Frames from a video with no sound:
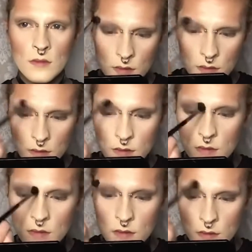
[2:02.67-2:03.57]
there's not
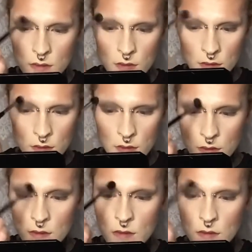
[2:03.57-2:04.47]
much harsh
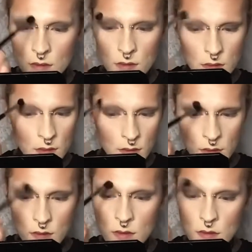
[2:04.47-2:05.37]
lines that you
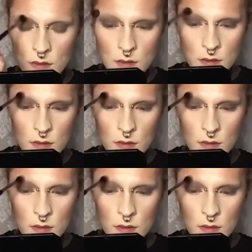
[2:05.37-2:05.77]
see.